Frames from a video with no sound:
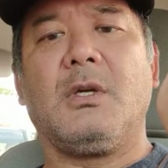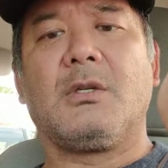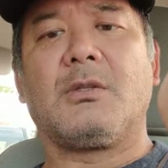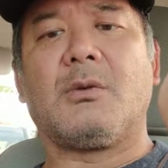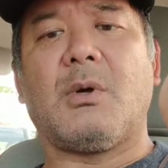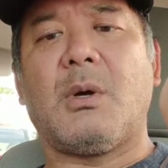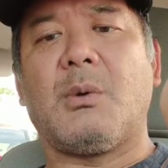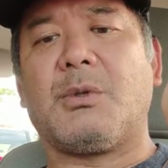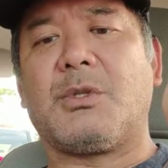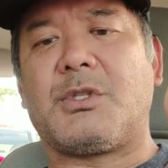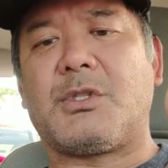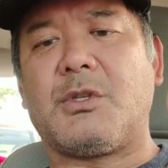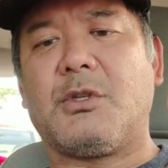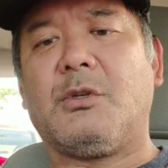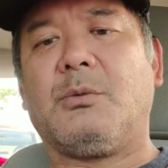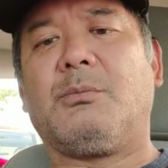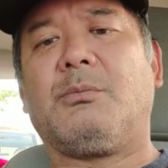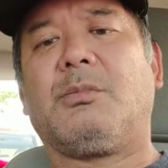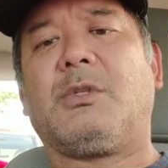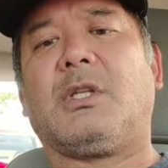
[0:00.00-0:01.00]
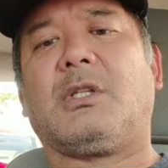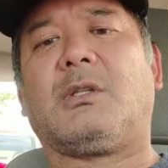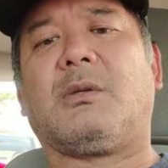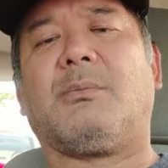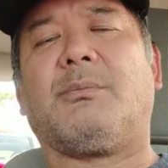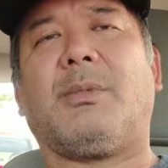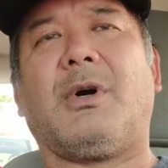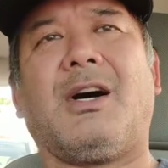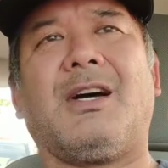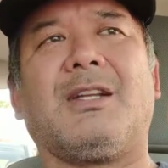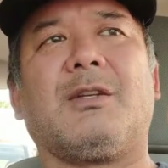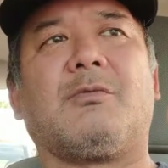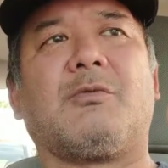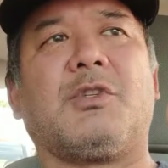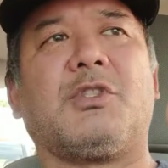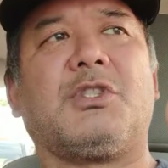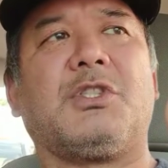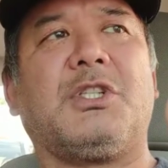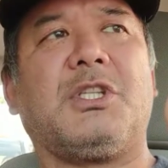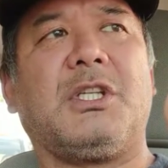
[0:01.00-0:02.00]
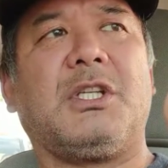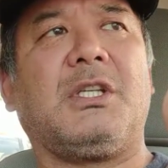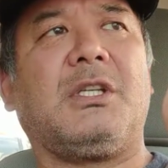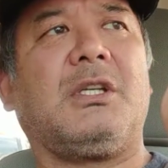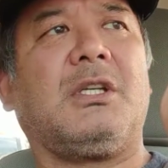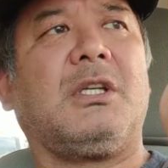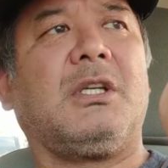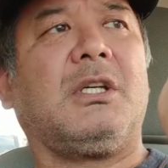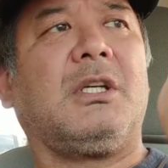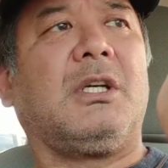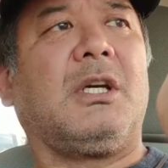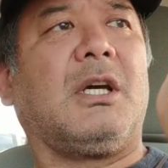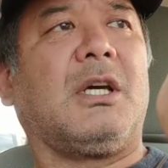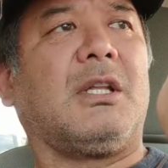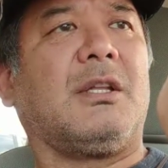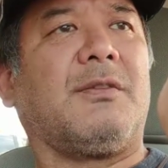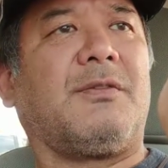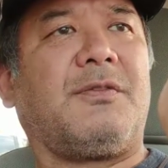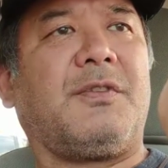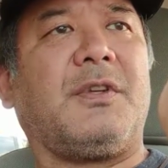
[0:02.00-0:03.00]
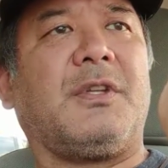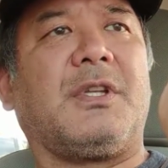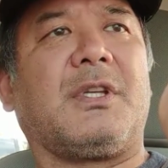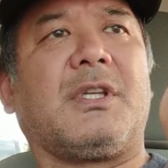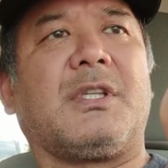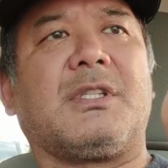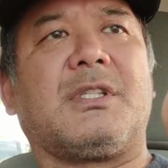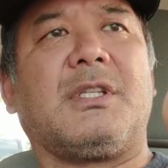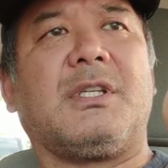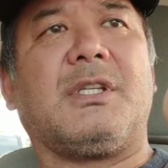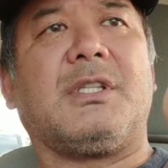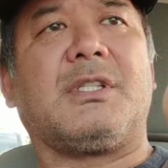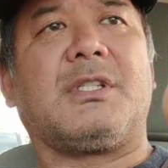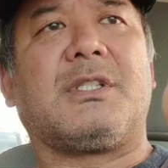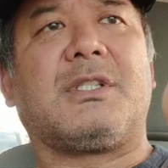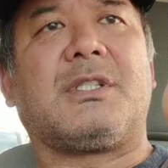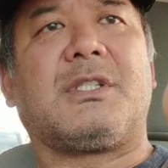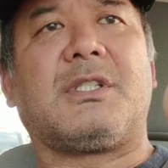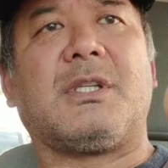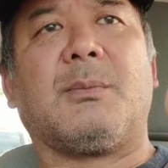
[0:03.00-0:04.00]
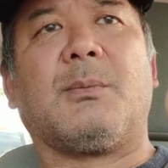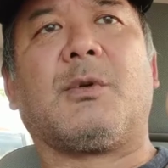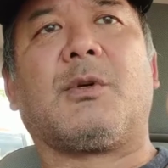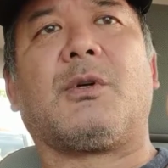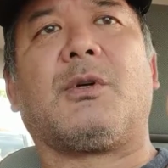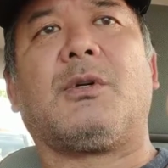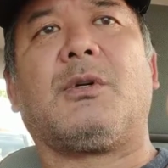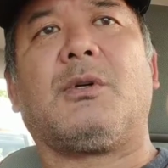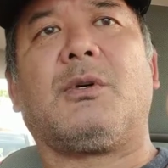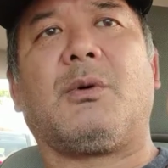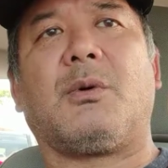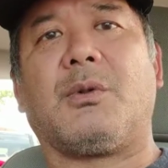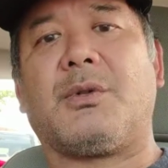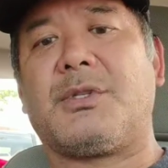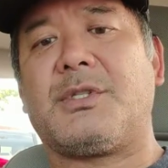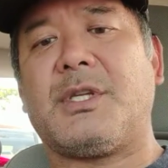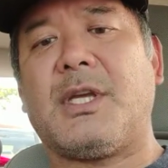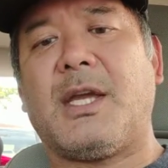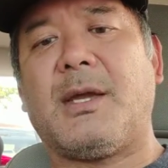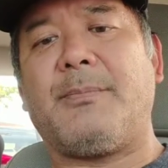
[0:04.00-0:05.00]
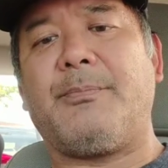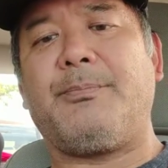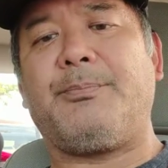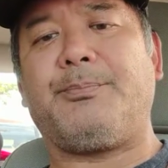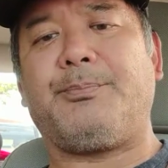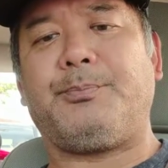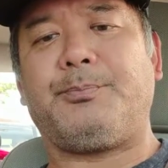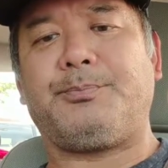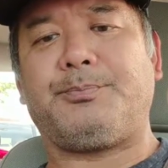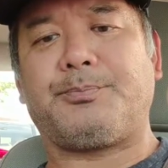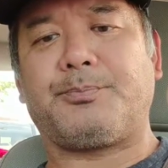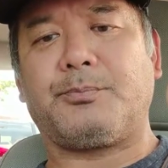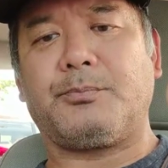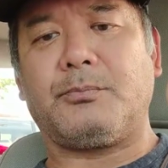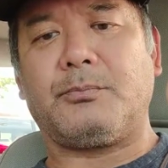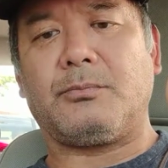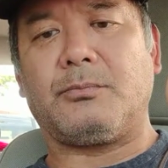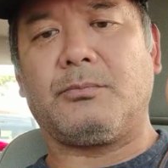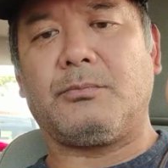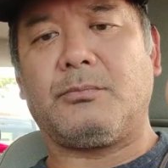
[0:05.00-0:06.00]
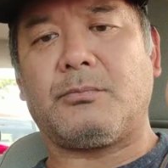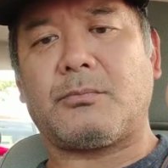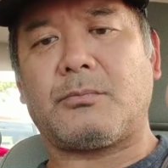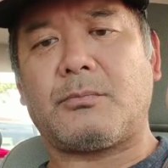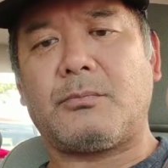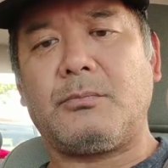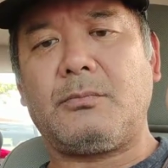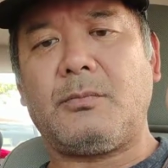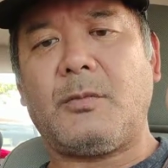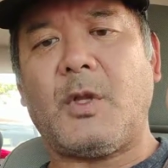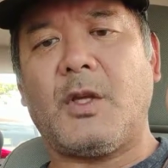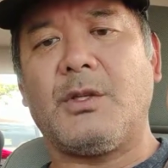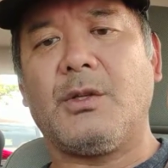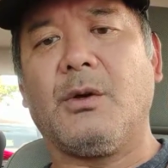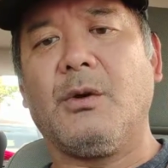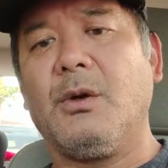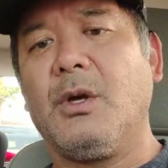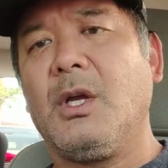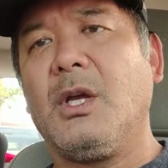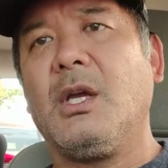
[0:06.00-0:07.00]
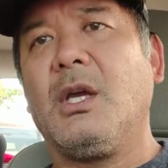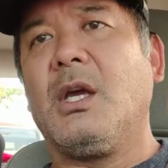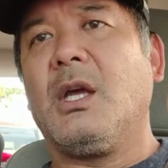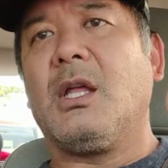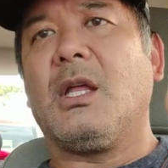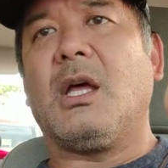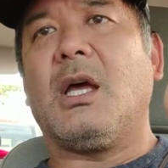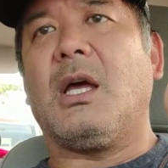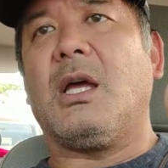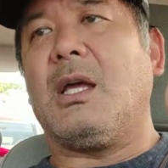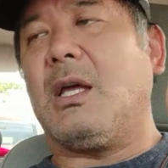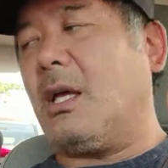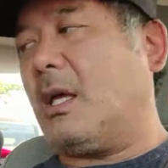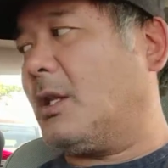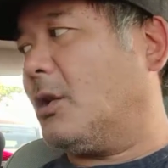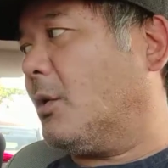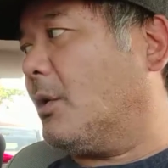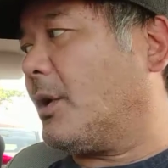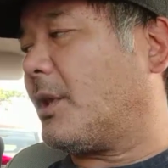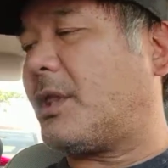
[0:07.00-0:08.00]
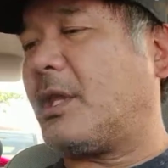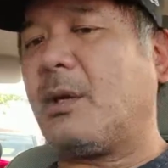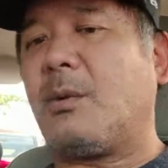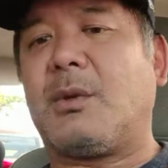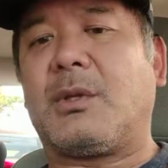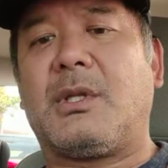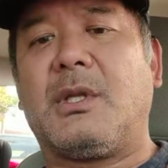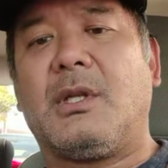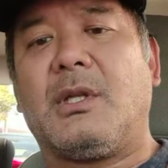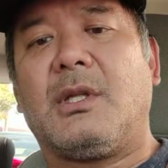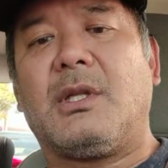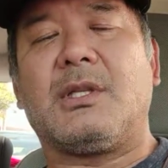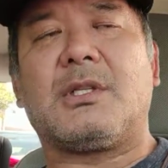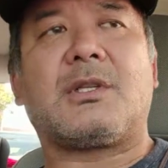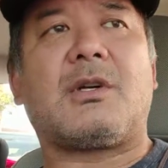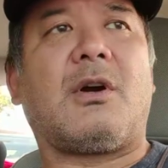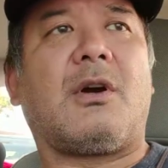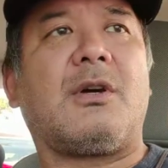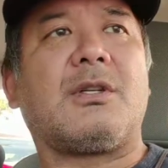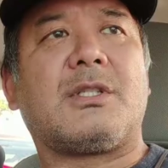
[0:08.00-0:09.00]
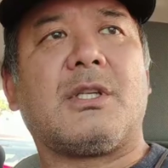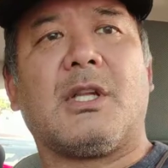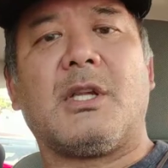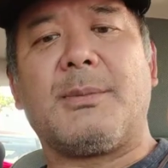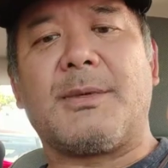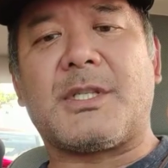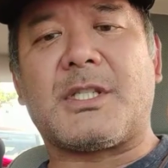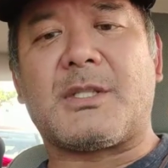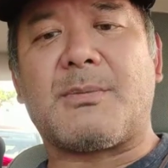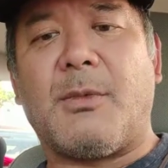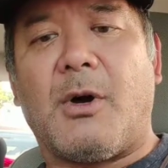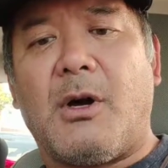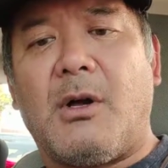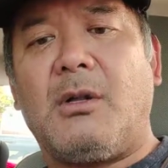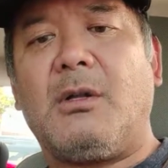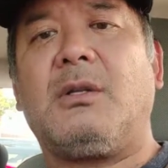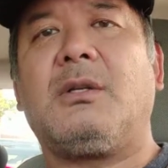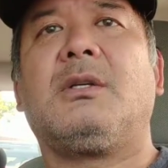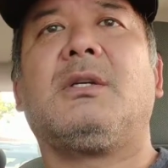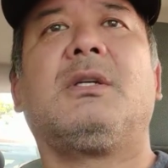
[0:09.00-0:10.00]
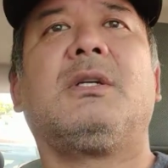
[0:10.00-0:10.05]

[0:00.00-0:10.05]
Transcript: So I would assume that the body rigidity, the feeling is similar or the same. So the only thing with this car, it's a little bit small,